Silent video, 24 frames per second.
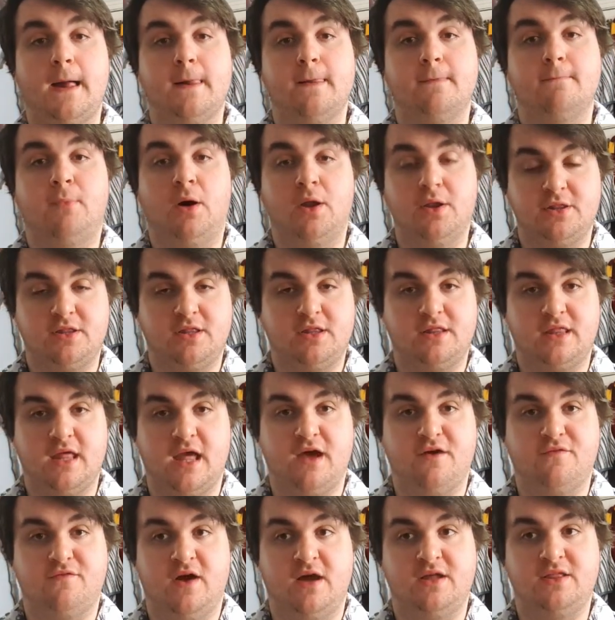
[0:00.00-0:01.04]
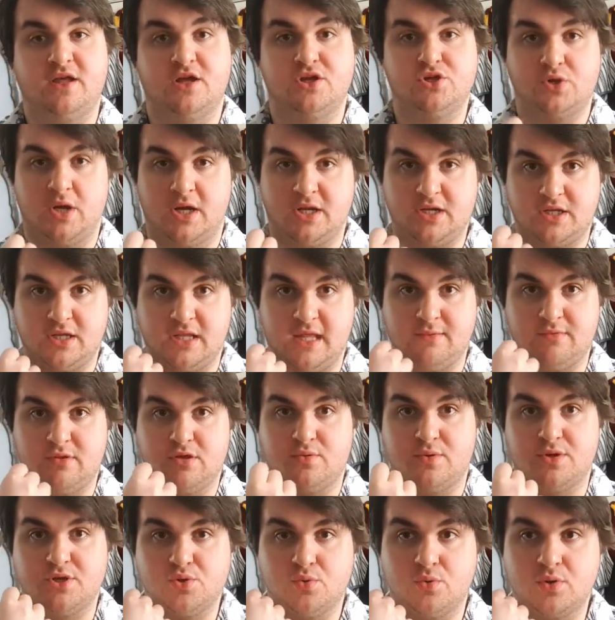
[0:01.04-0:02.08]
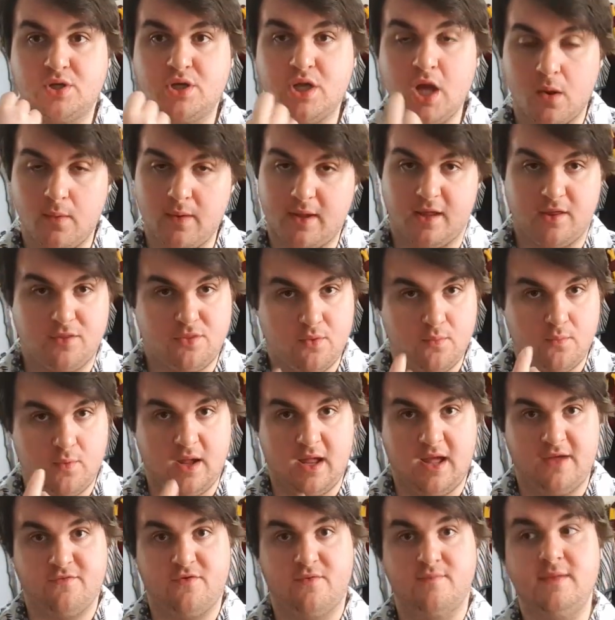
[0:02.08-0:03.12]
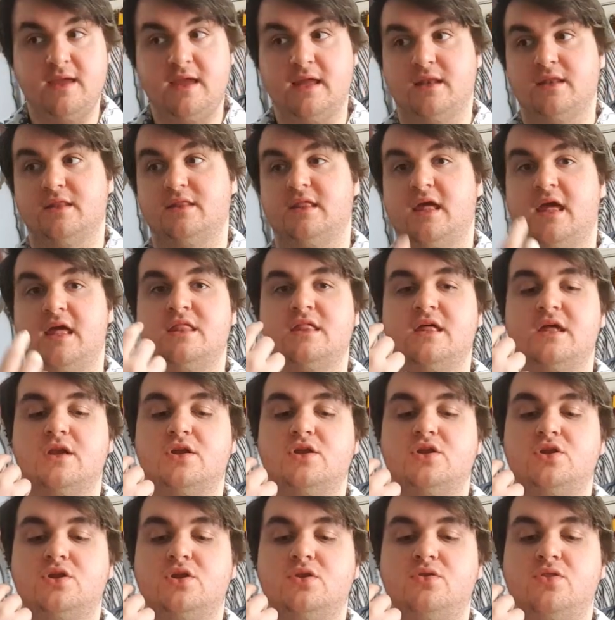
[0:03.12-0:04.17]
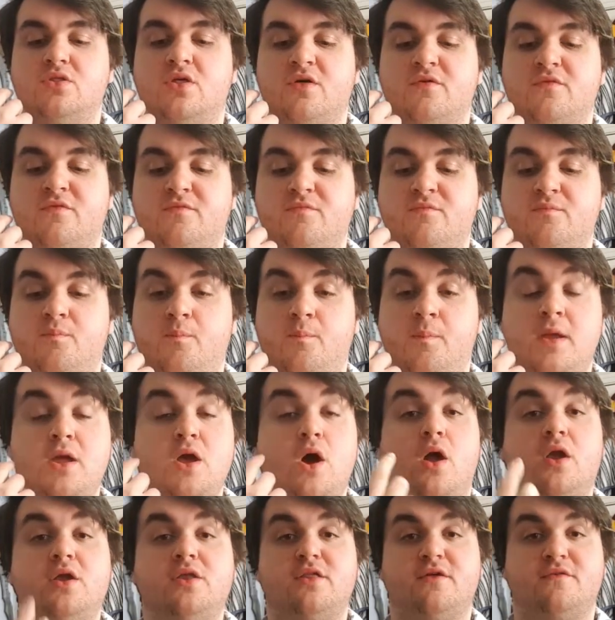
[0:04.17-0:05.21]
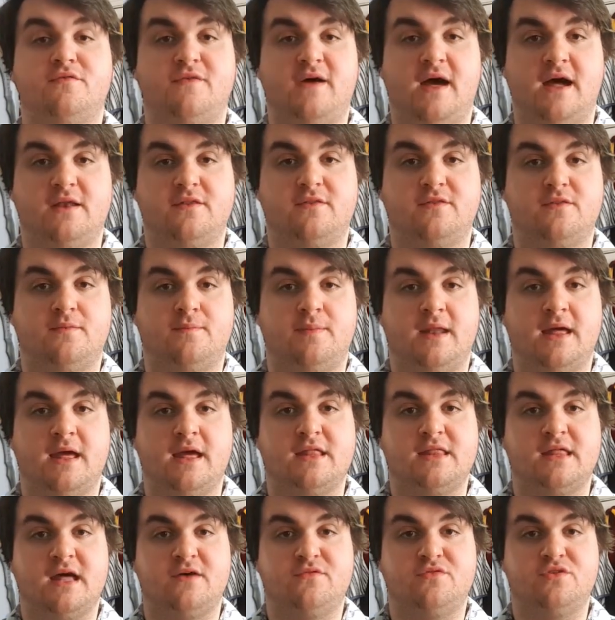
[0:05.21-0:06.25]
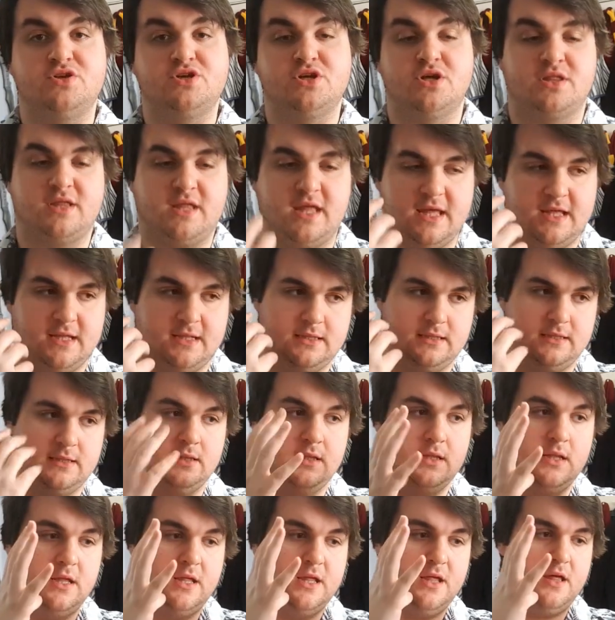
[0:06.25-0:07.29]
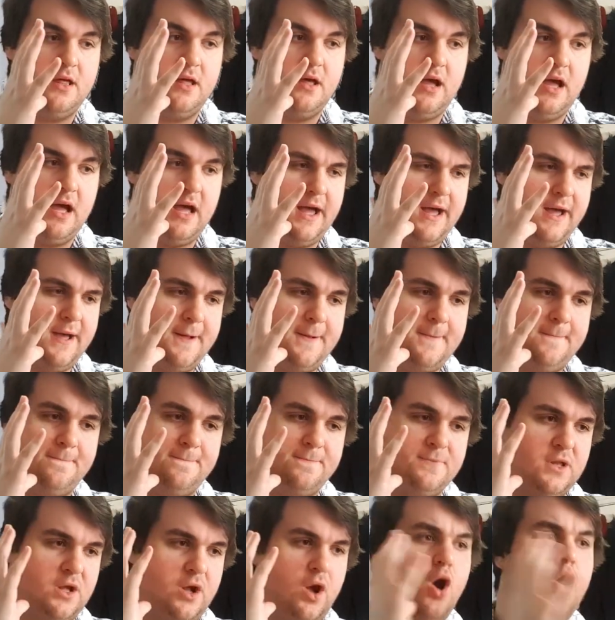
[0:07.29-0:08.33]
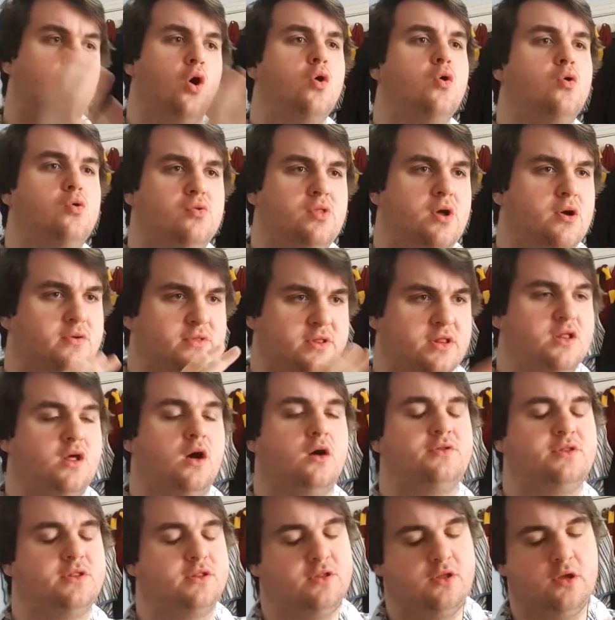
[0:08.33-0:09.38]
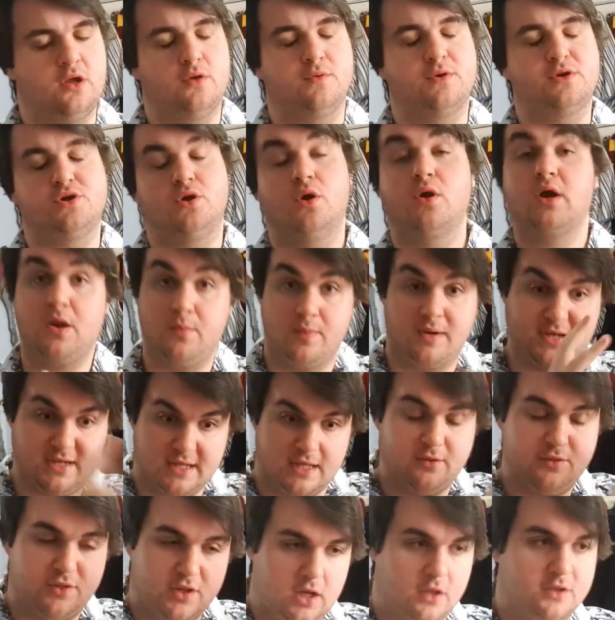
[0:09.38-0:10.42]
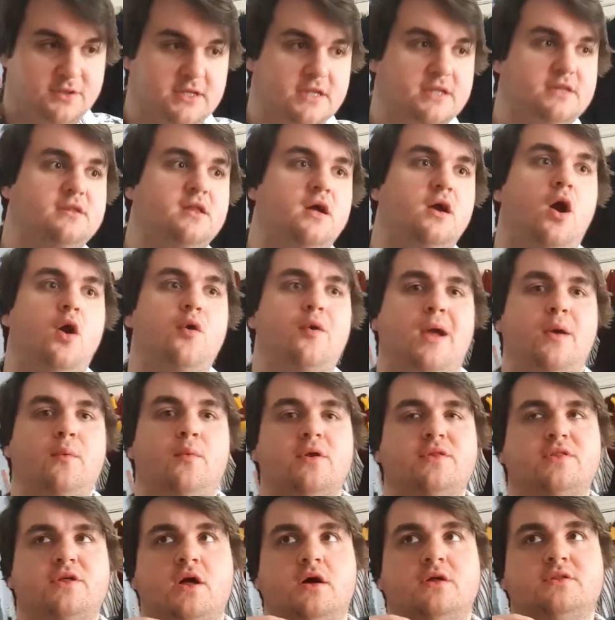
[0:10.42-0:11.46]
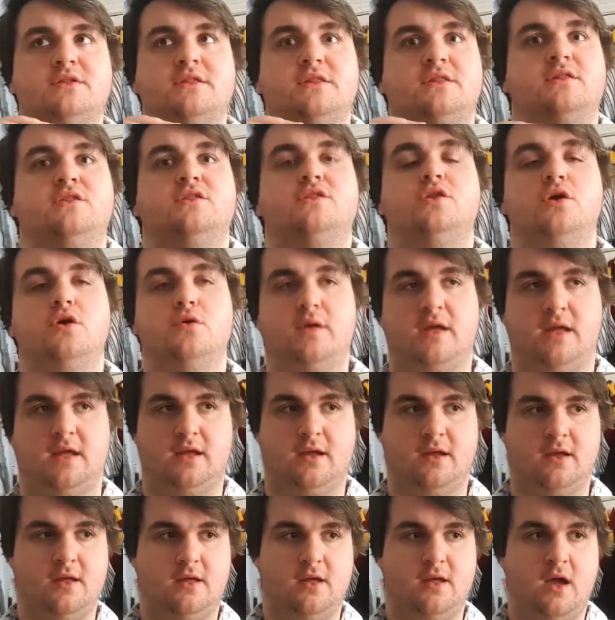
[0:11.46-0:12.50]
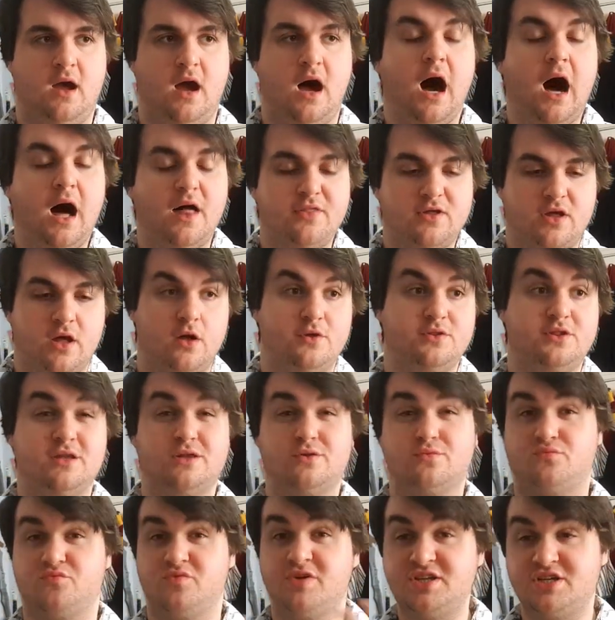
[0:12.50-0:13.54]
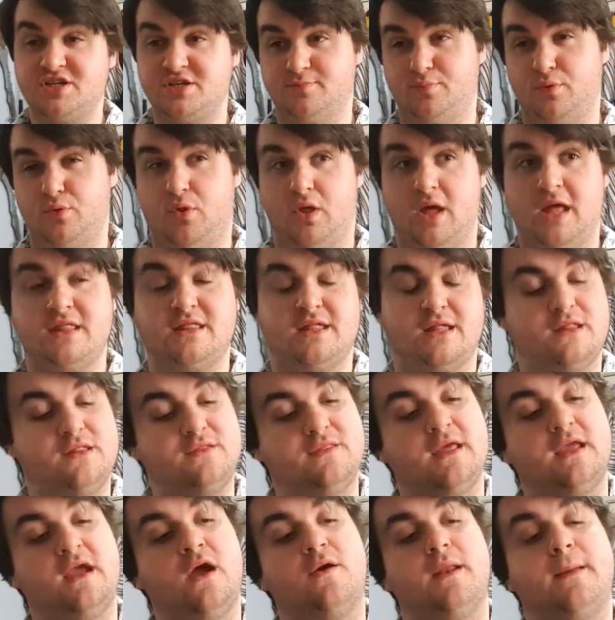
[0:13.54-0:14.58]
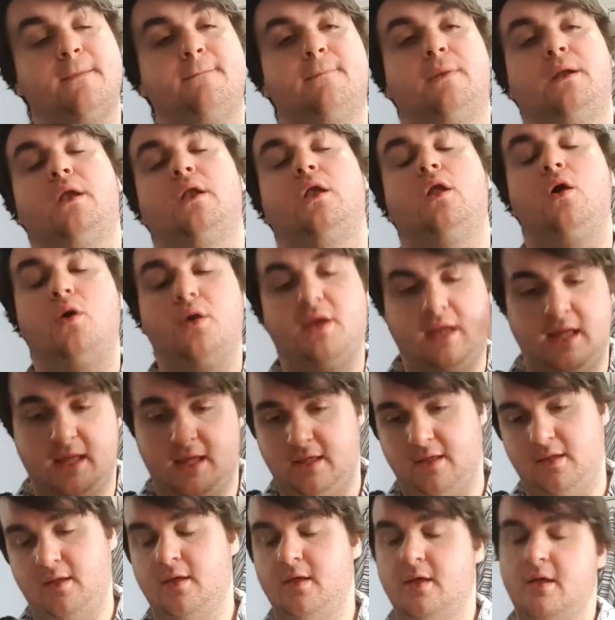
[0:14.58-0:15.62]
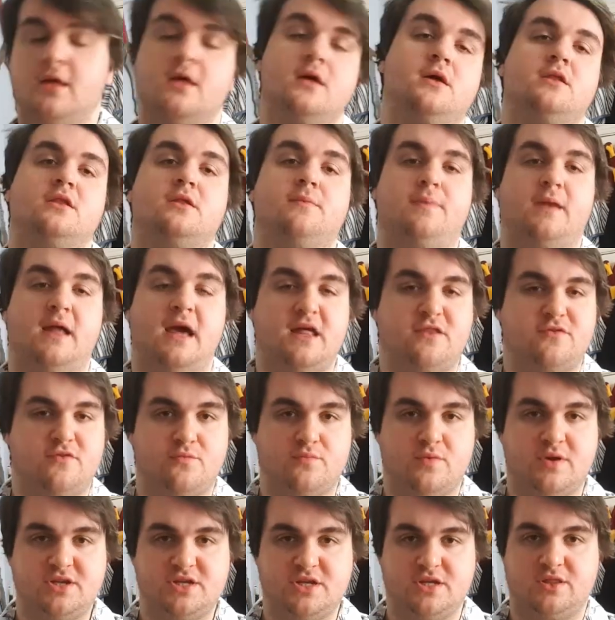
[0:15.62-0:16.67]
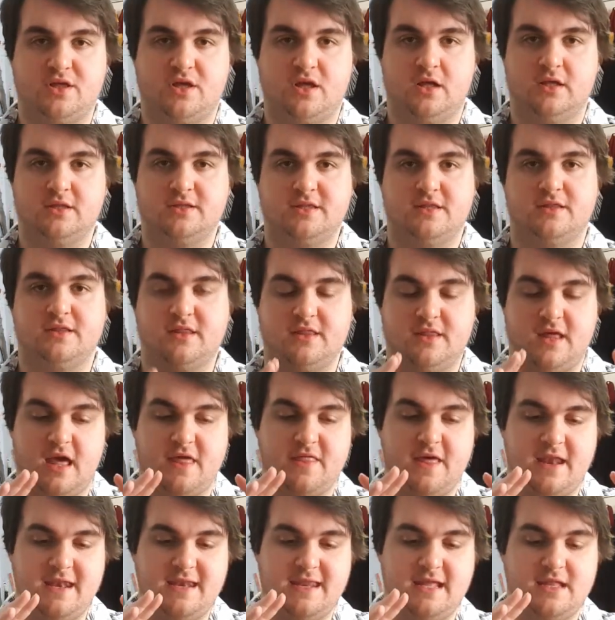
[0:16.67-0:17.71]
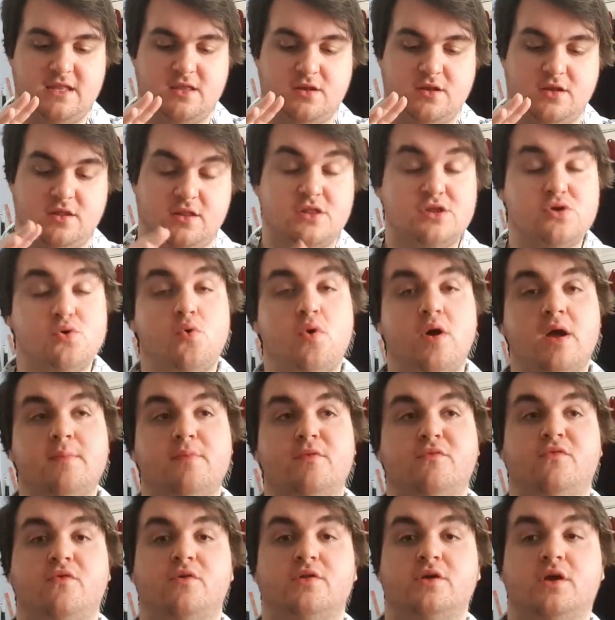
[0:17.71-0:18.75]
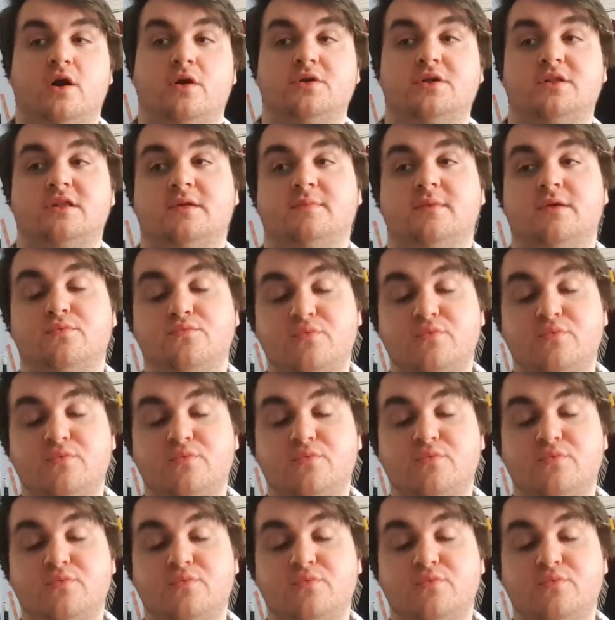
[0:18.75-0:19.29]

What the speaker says: monsters that are fighting are trying to keep this ritual going through whatever means? Is it beyond the fact that the players have to just kill, like, oh, there are these cultists doing a ritual, okay, we need to kill the cultists. Like, okay, what are the cultists doing? Are the cultists reachable? Is there something currently blocking the players from reaching the cultists that they then need to destroy before the cultists can be